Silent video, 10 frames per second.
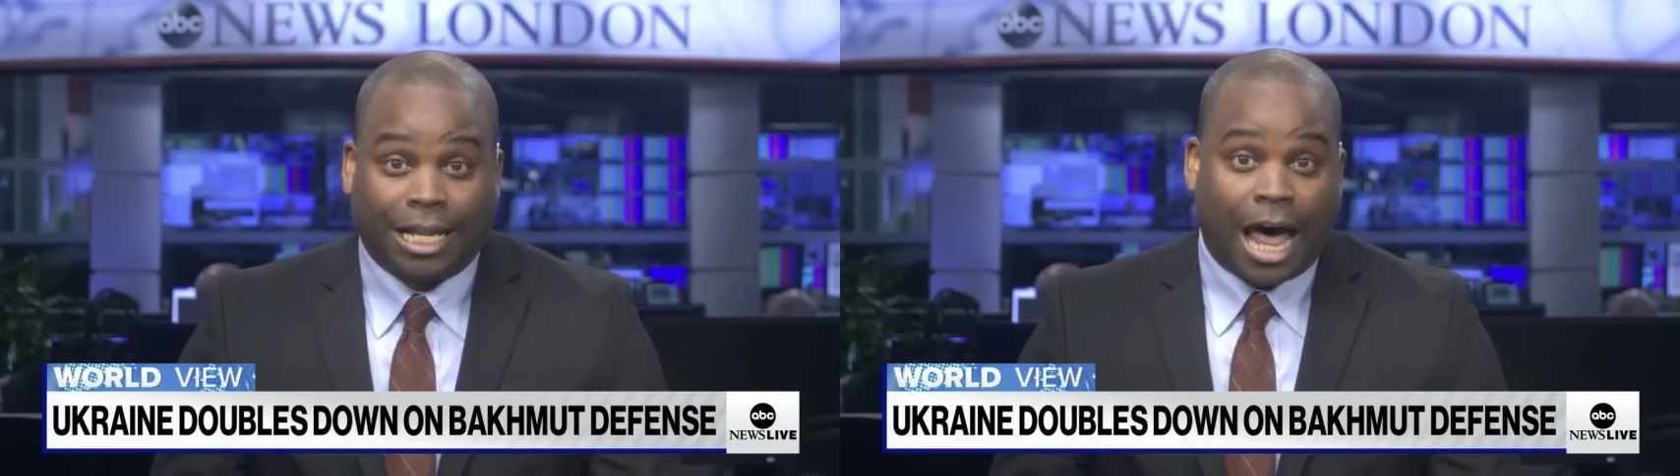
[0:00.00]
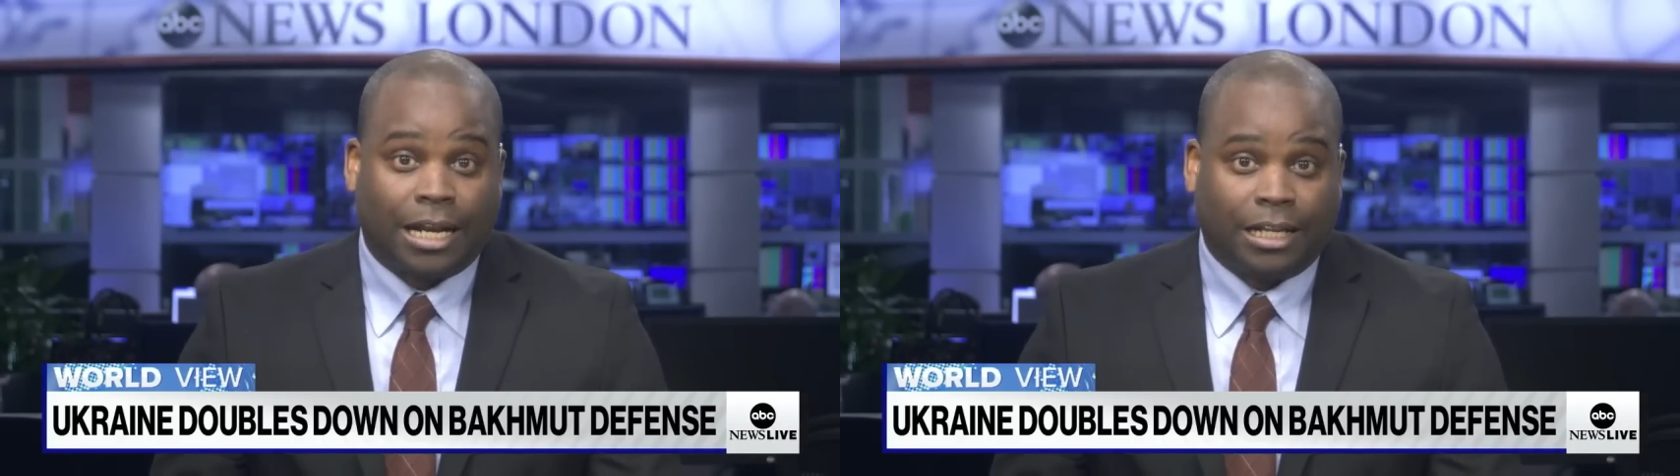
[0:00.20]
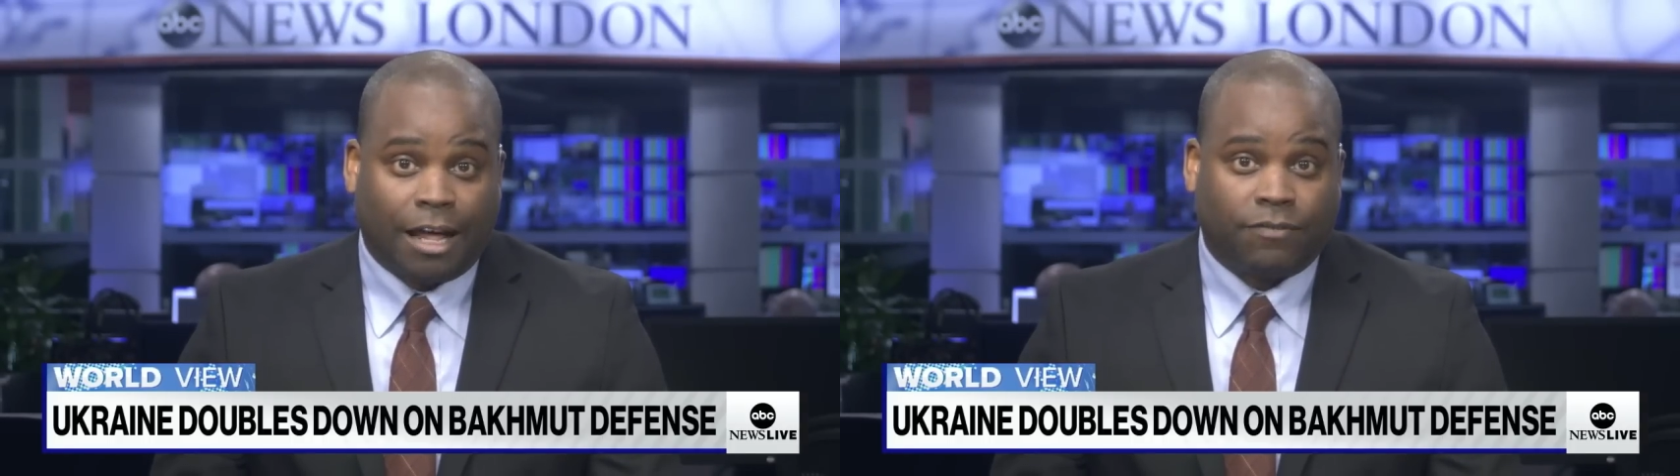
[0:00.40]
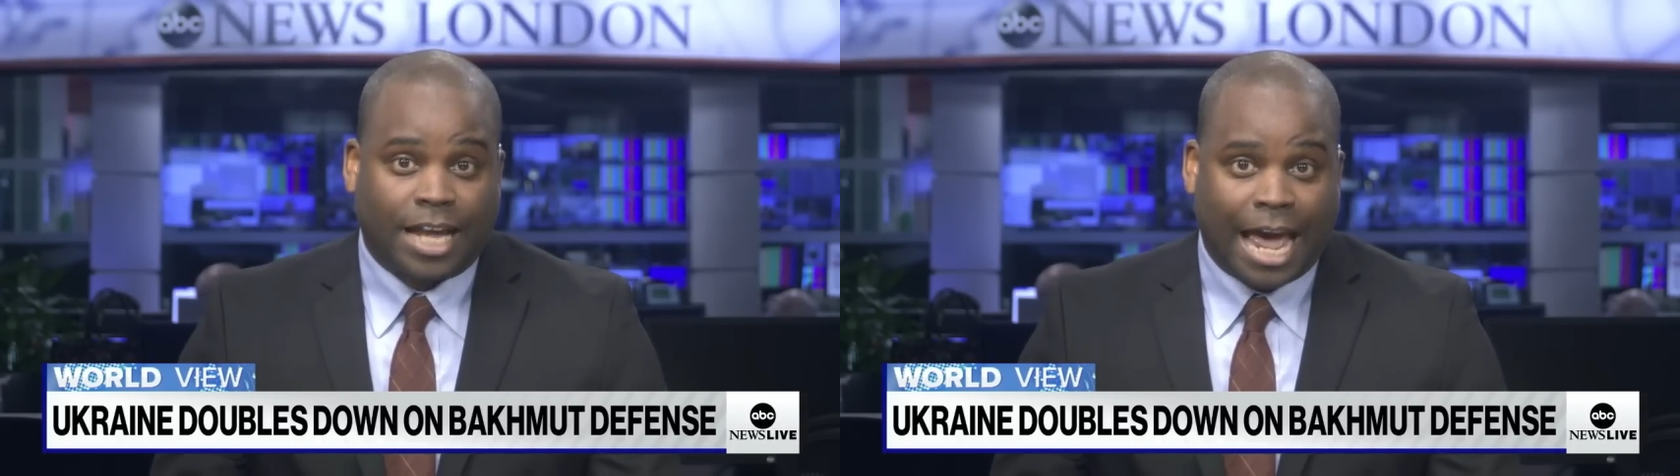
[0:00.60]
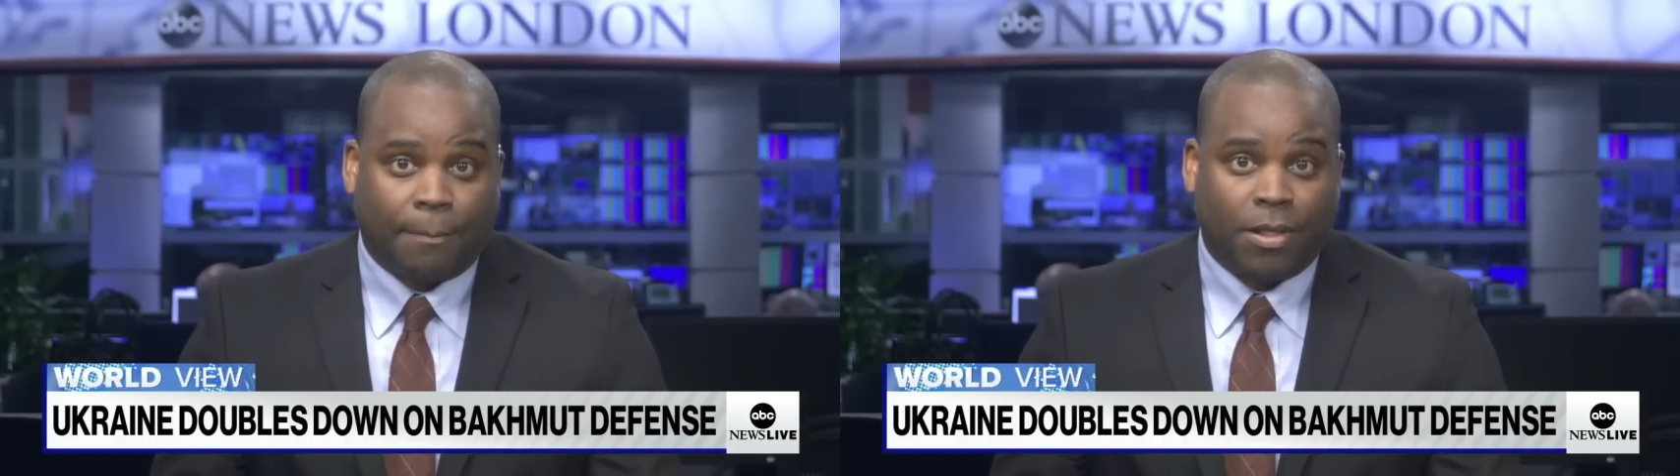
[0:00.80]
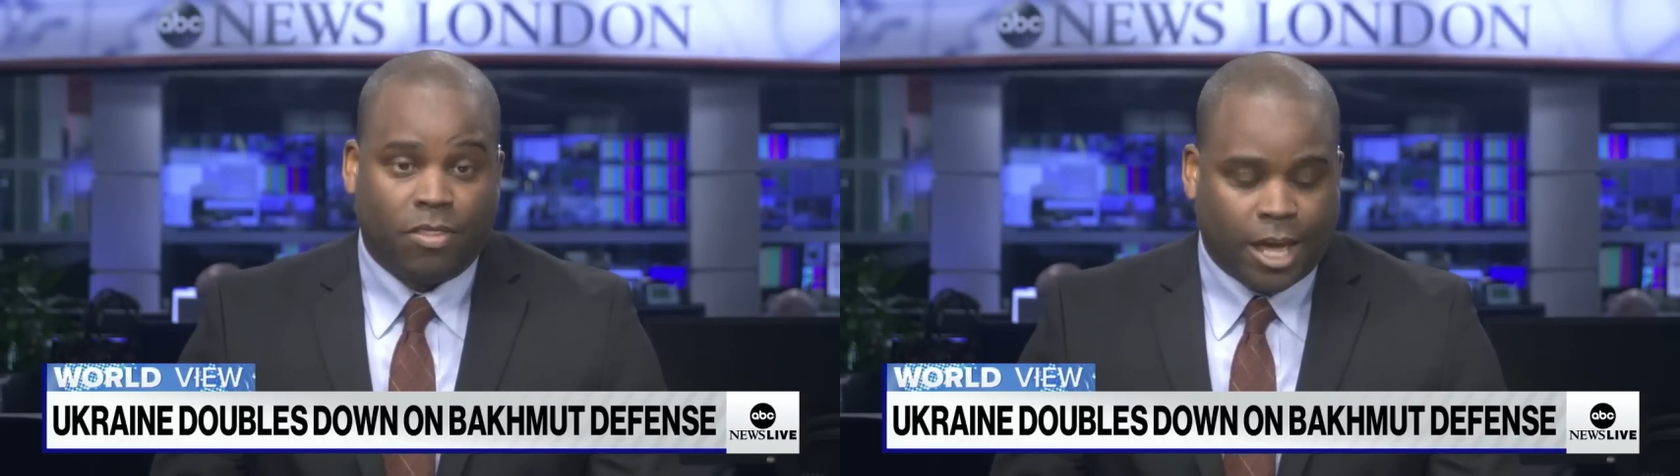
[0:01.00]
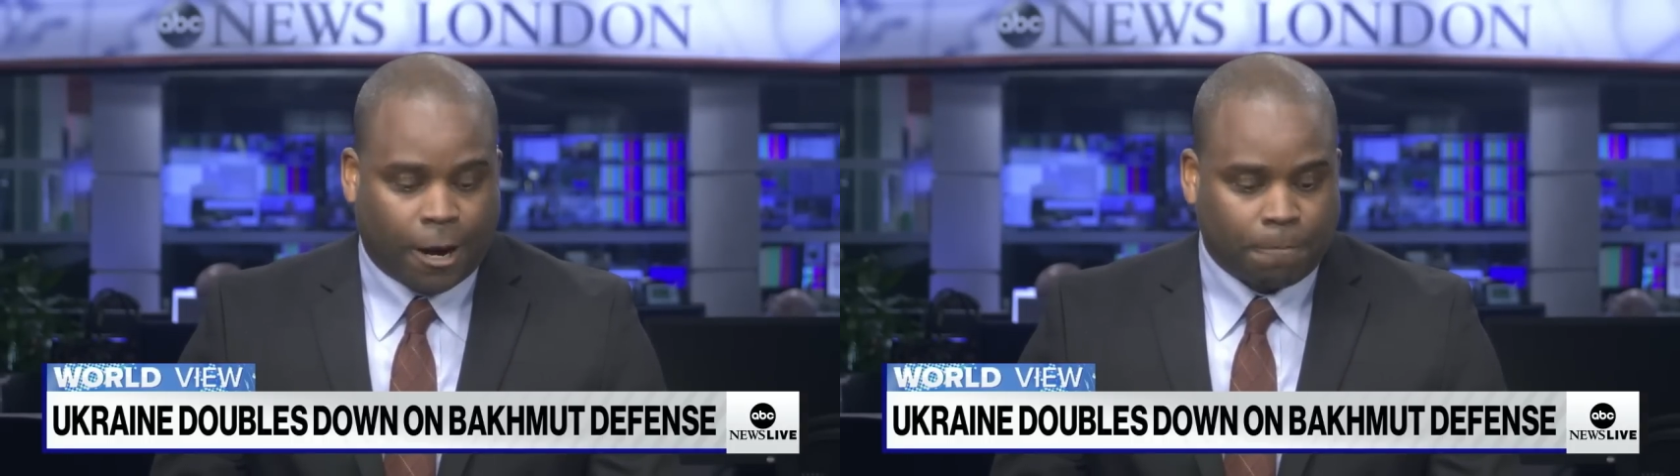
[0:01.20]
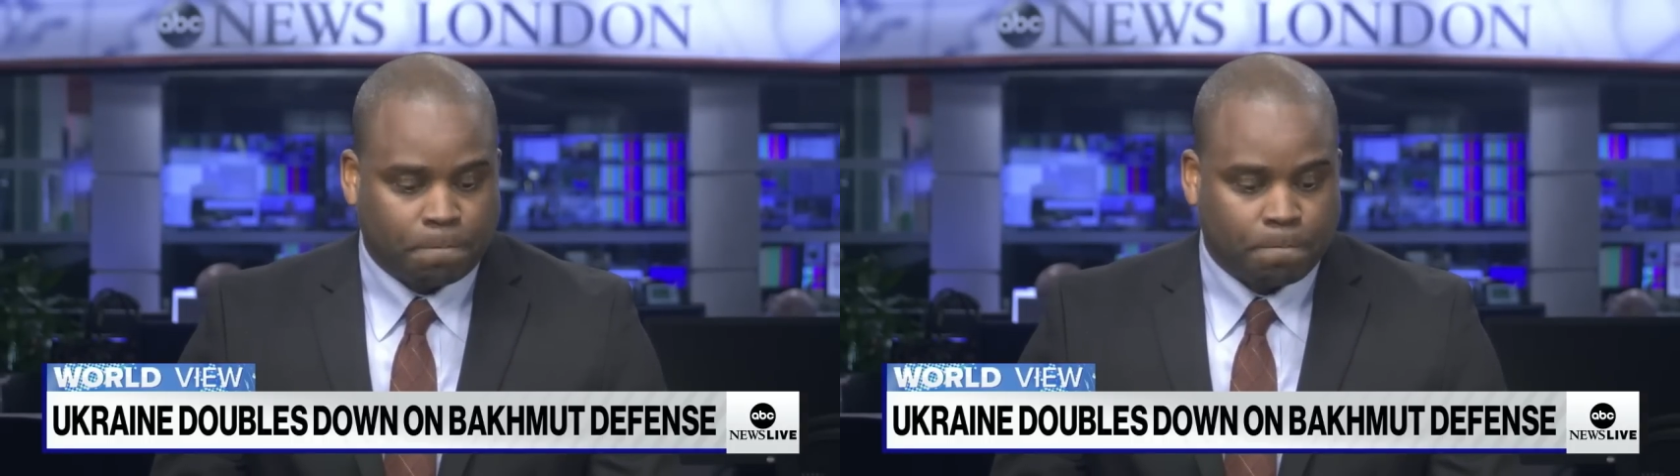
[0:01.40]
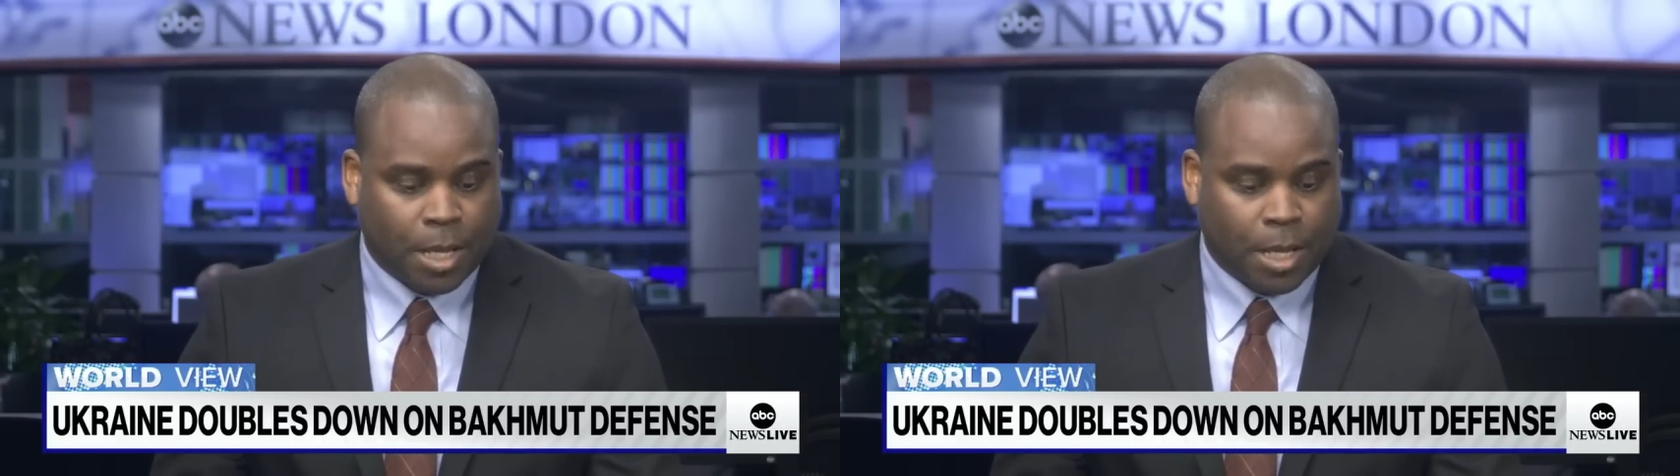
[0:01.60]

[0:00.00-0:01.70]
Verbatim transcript: a lot left to happen there.